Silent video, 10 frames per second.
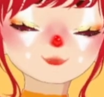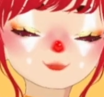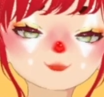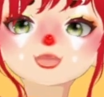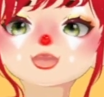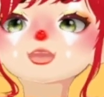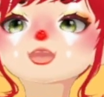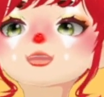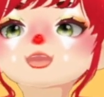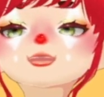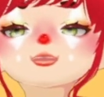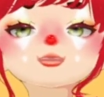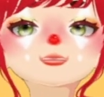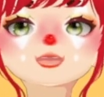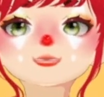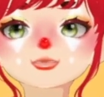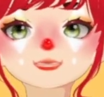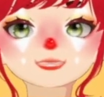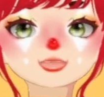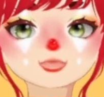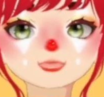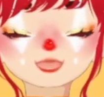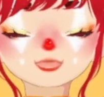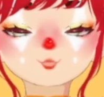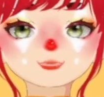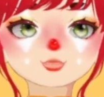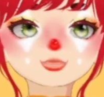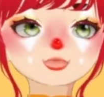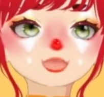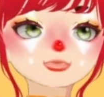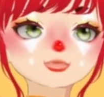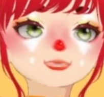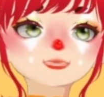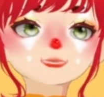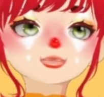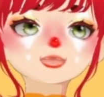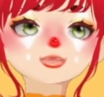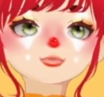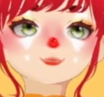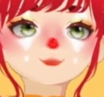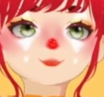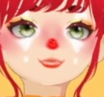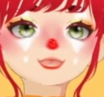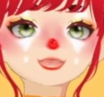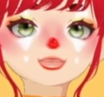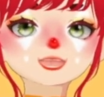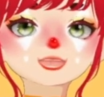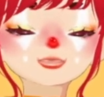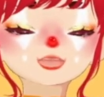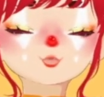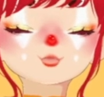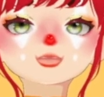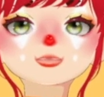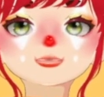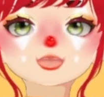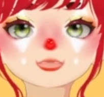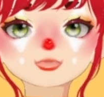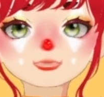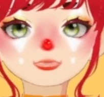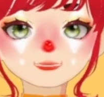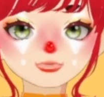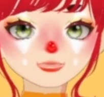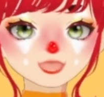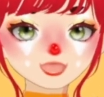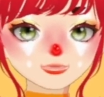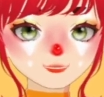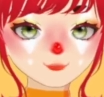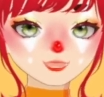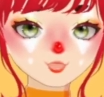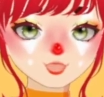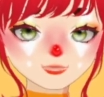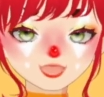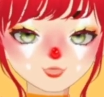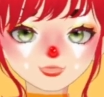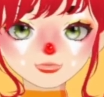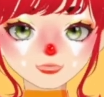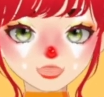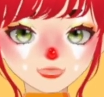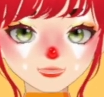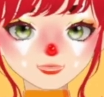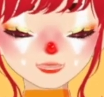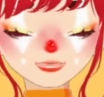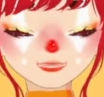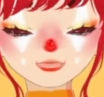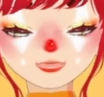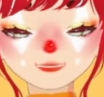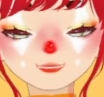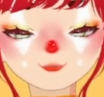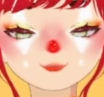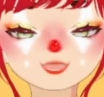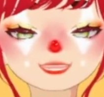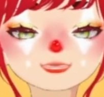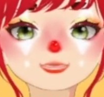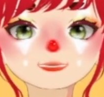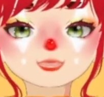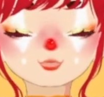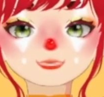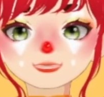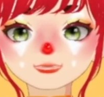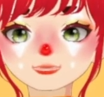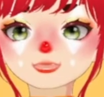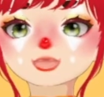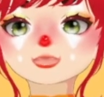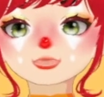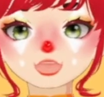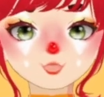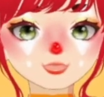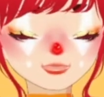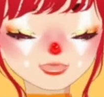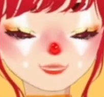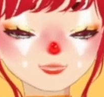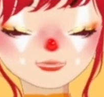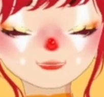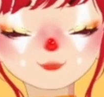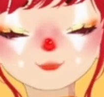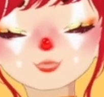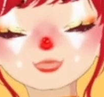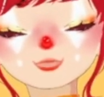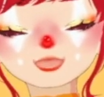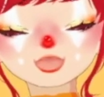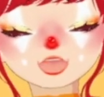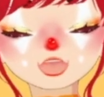I'm not nearly as big into anime as I used to be, but it just it felt like none of our interests aligned. I was the weird one in all of these friend groups, and she was in a group of weird kids. And so